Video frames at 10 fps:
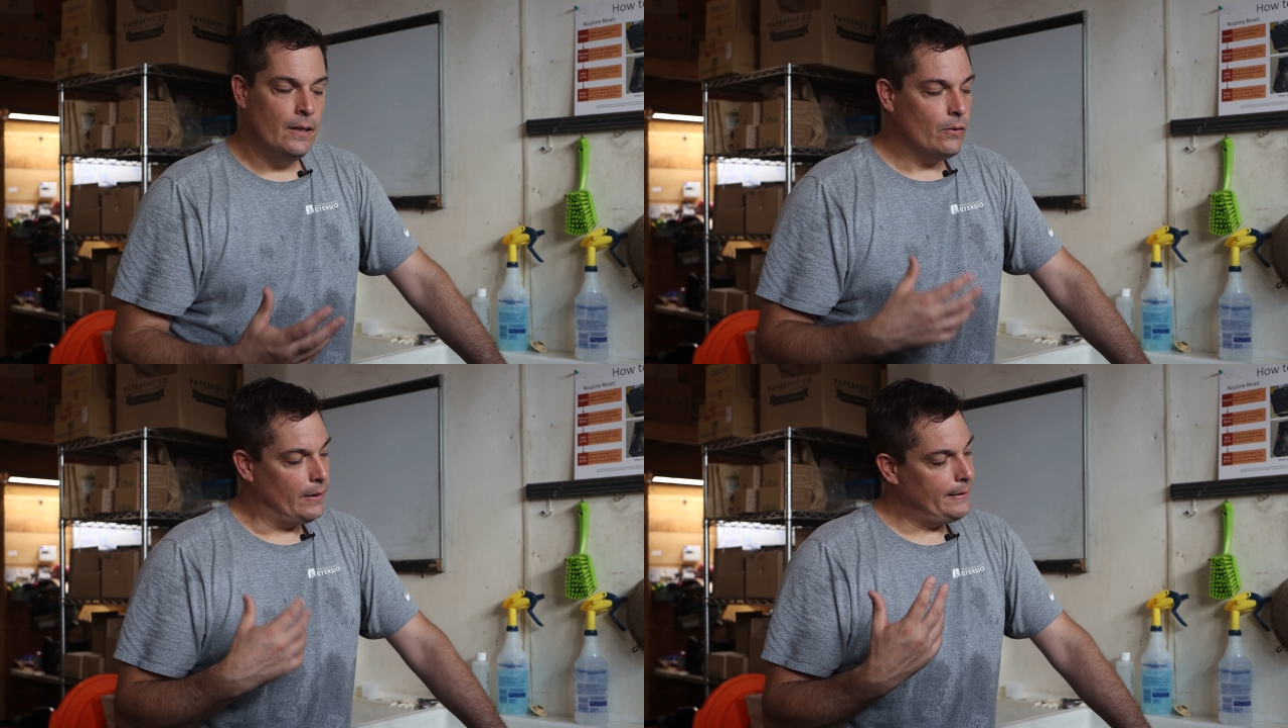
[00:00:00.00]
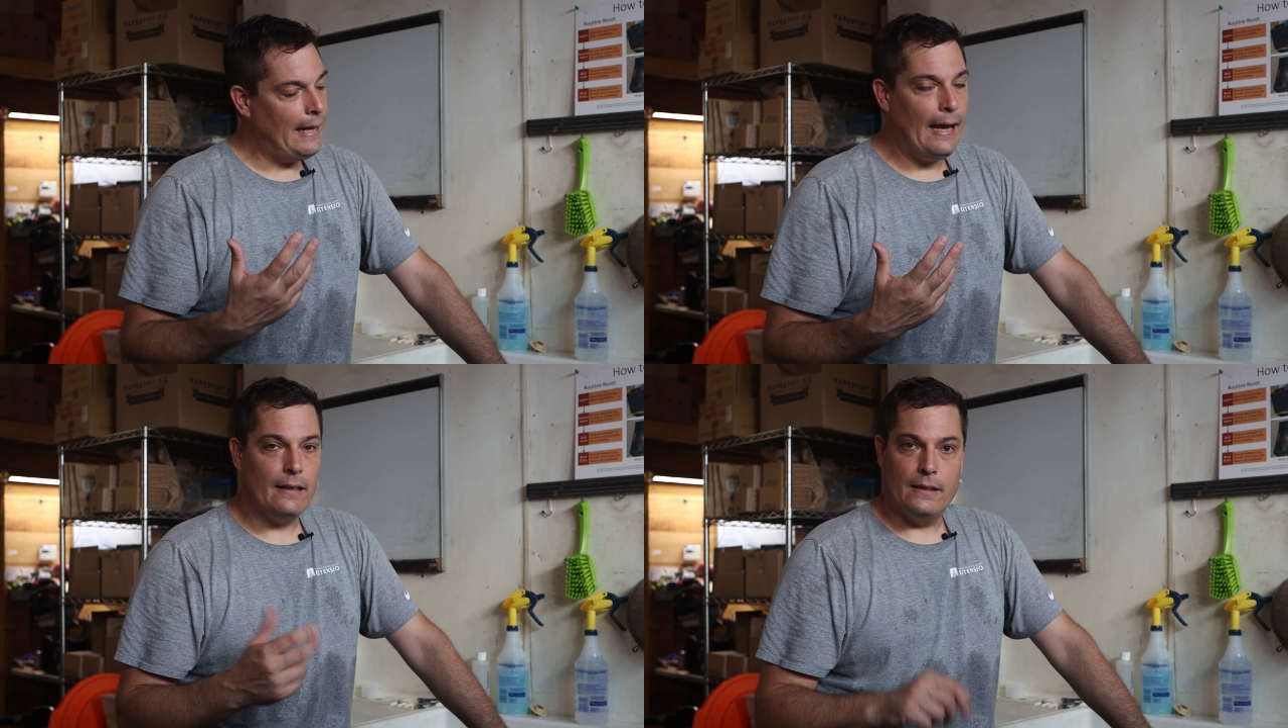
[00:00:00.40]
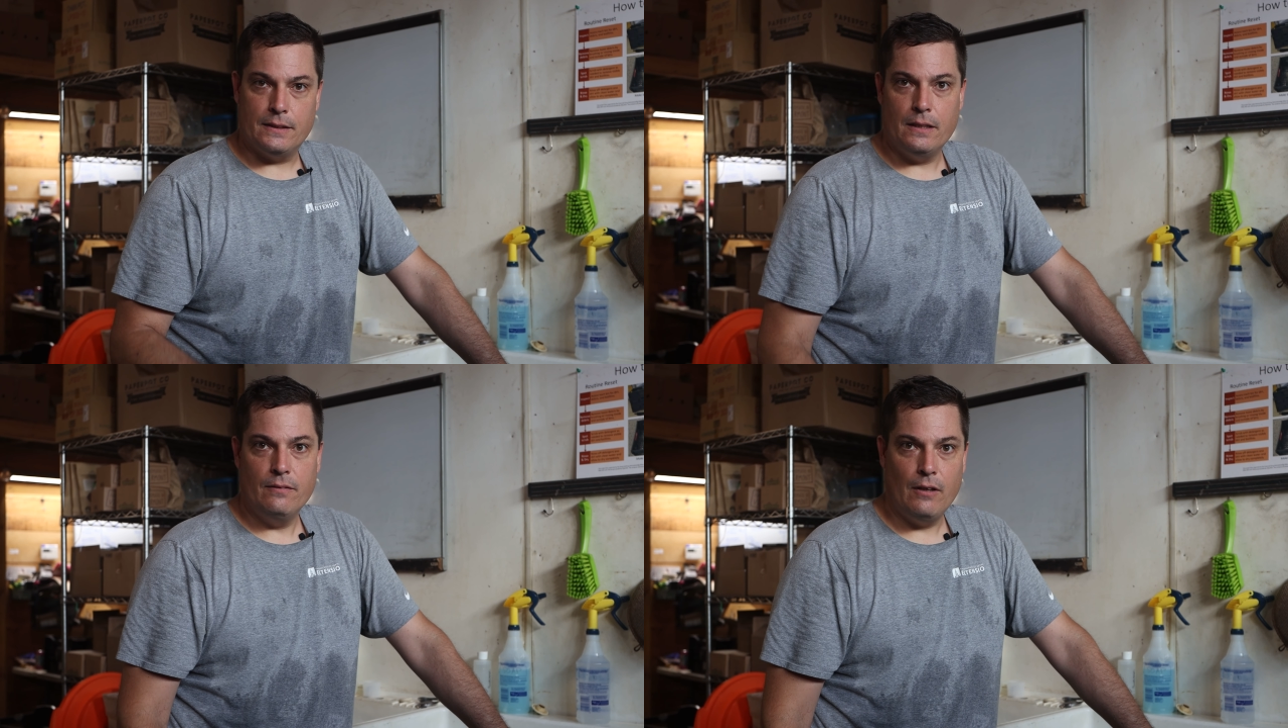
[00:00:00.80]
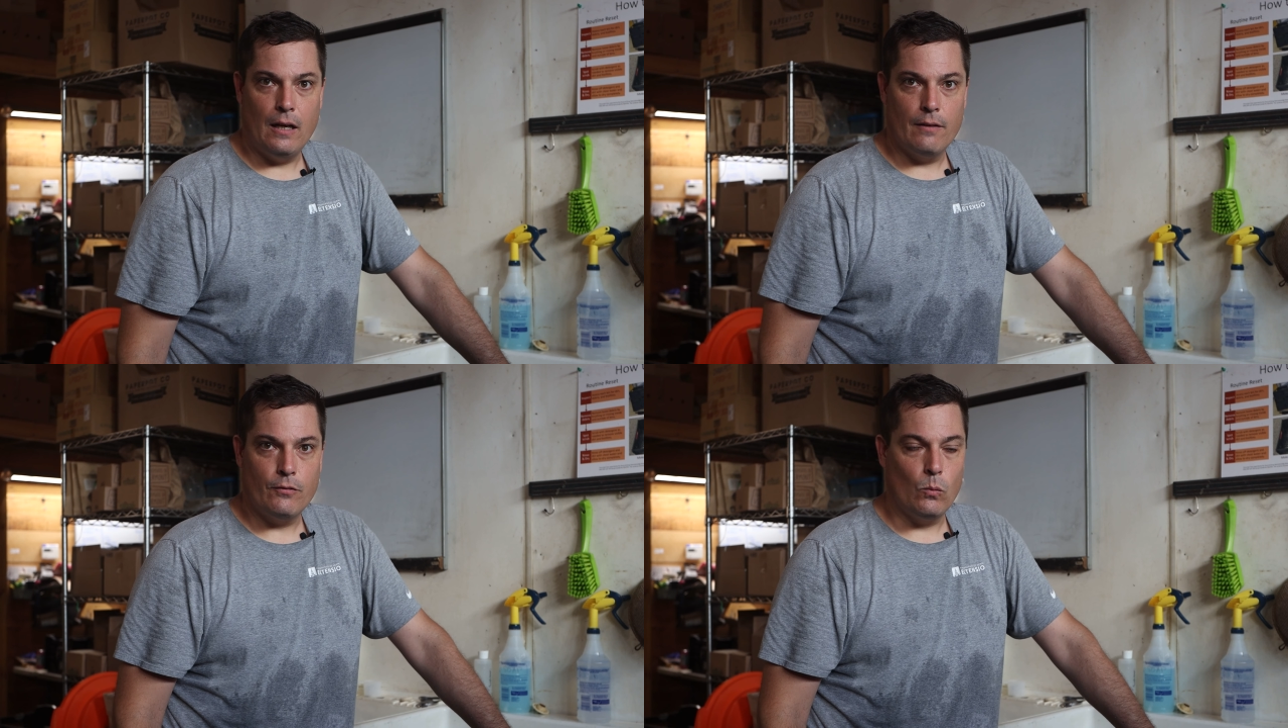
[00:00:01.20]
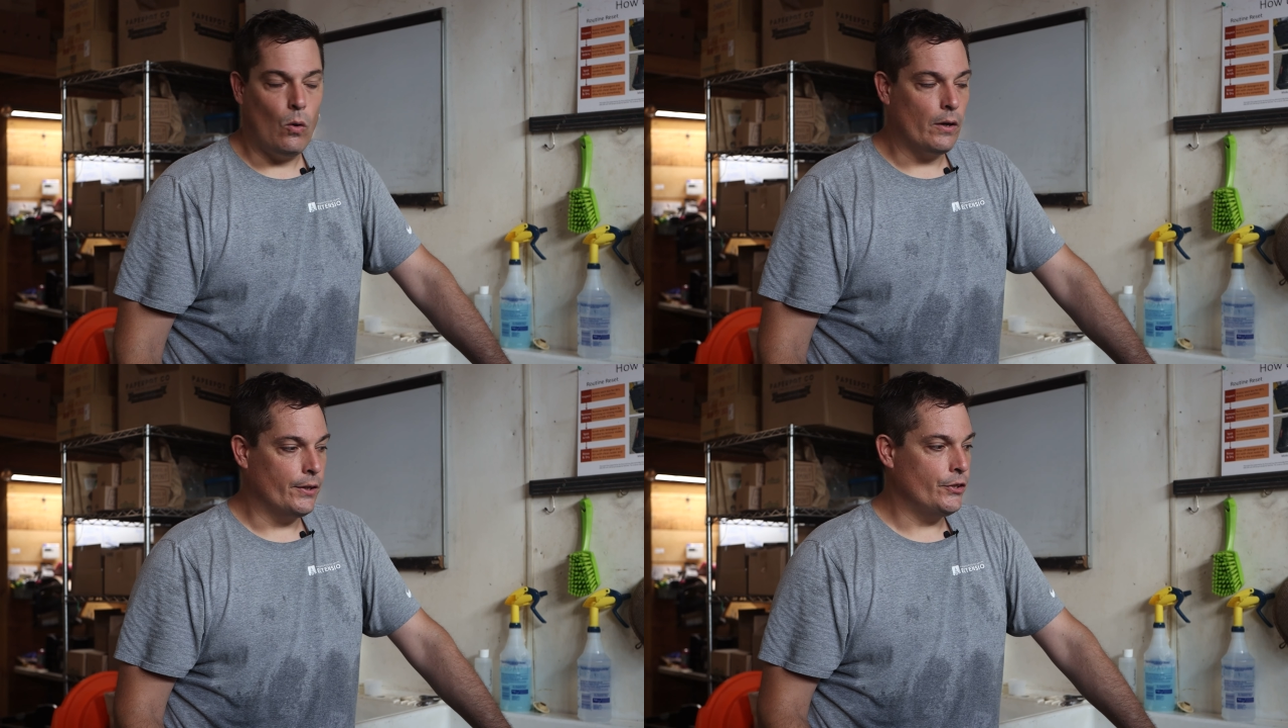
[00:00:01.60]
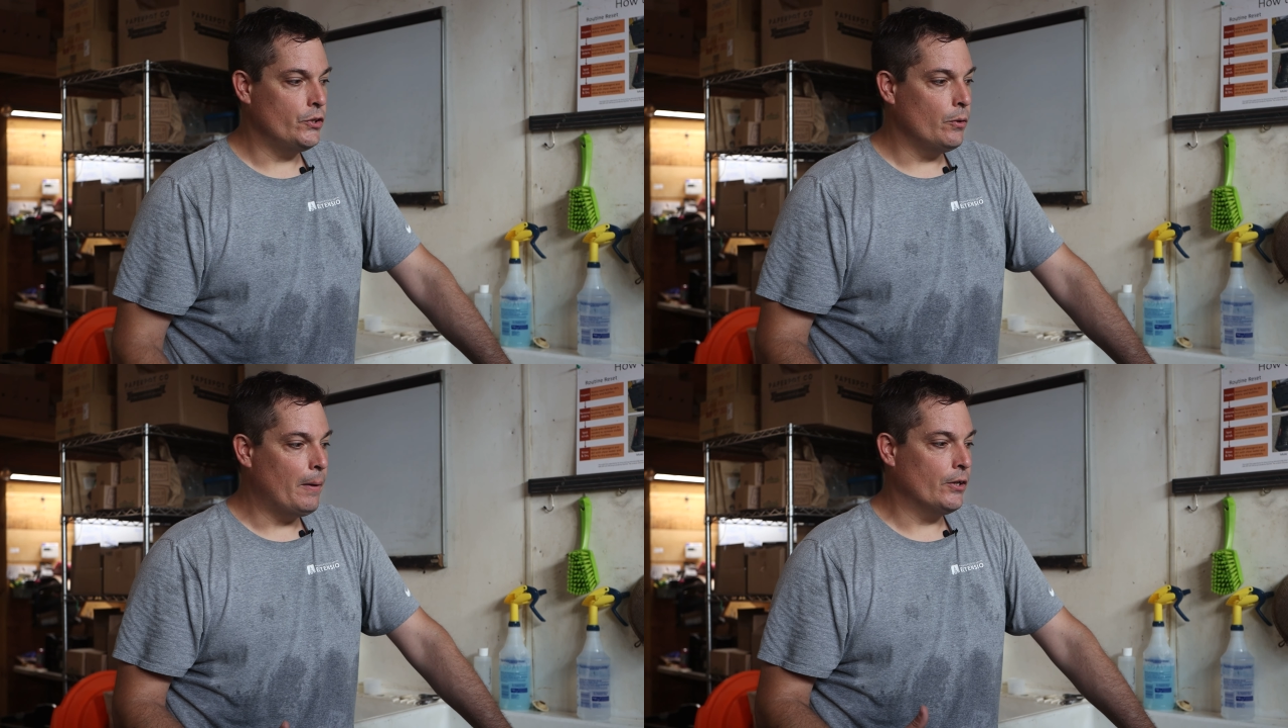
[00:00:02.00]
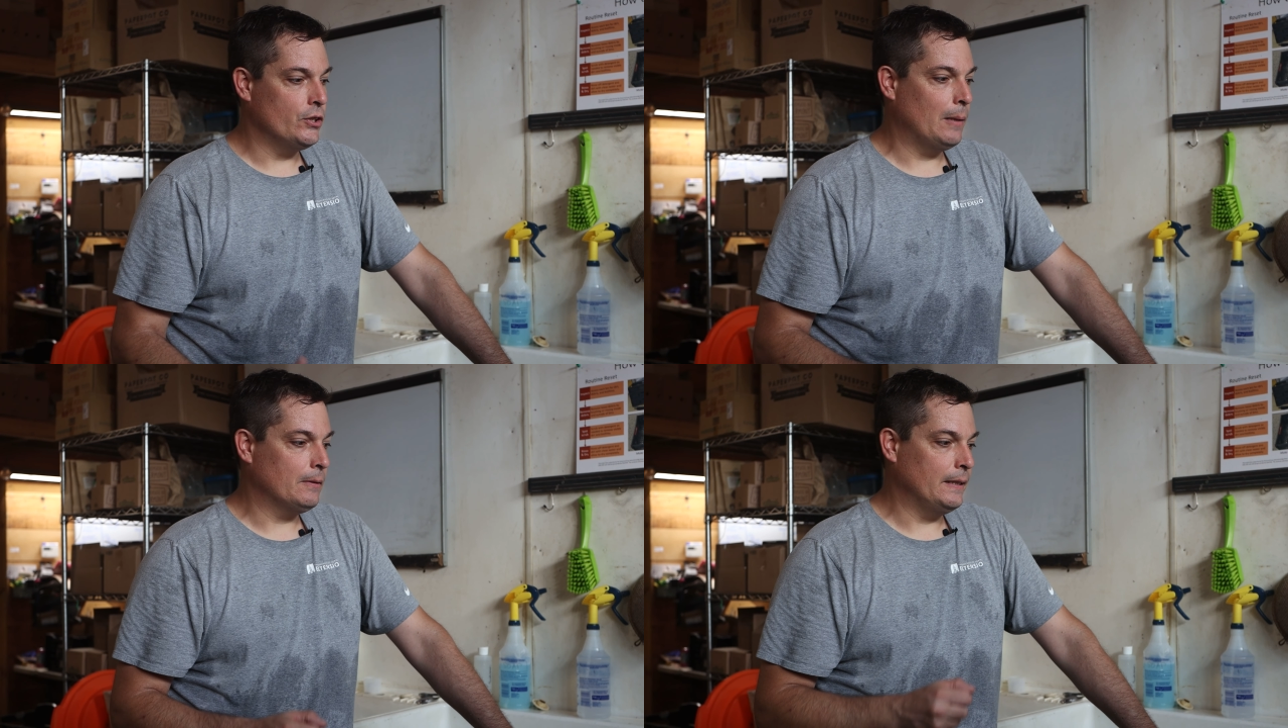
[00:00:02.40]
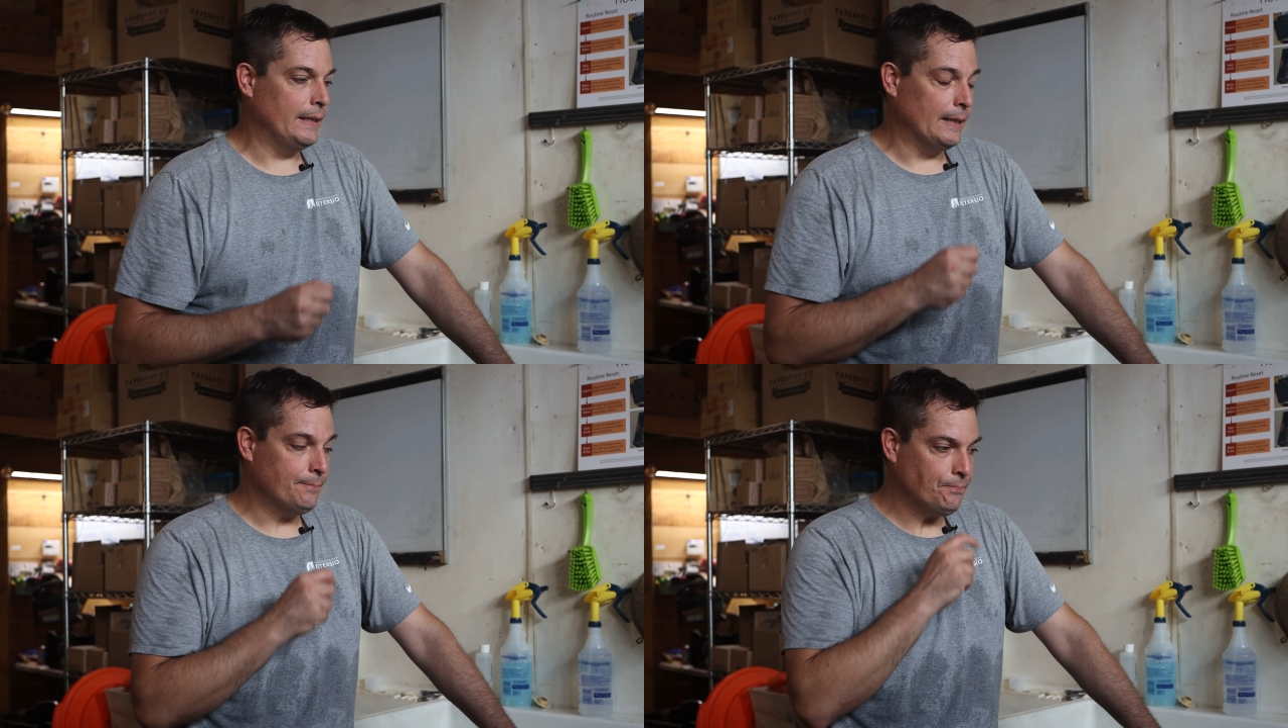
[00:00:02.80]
or a catalyst for water to do a better job cleaning.